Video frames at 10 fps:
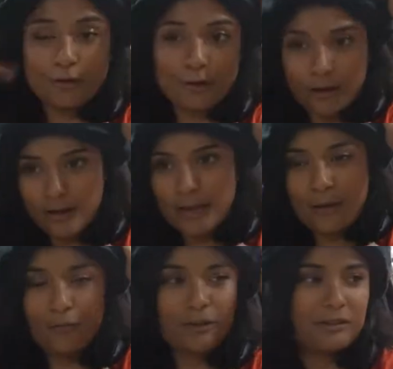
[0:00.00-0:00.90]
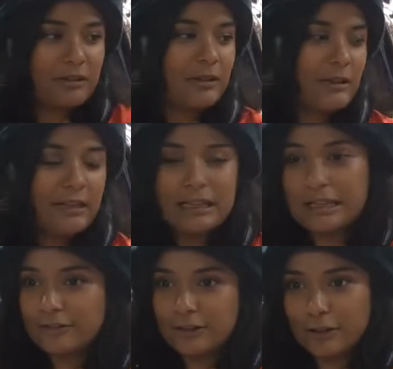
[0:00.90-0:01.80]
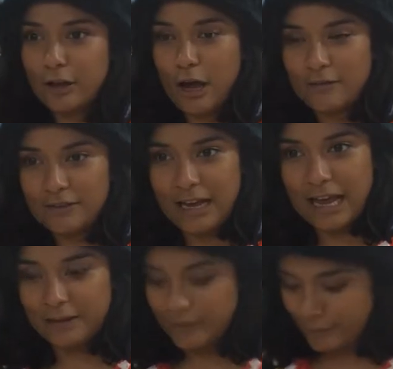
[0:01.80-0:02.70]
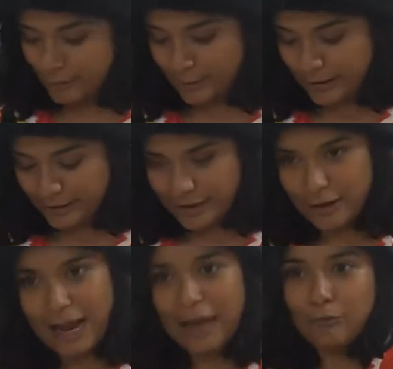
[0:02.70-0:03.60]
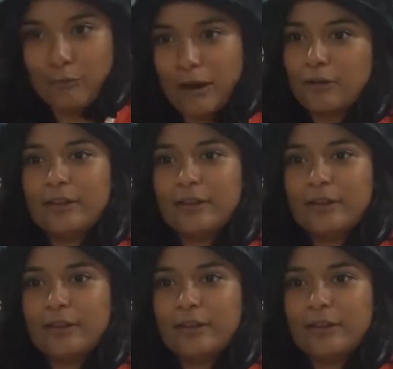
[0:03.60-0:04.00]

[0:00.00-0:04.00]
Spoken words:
York and was lived in a loft and had was a millionaire, I'd wear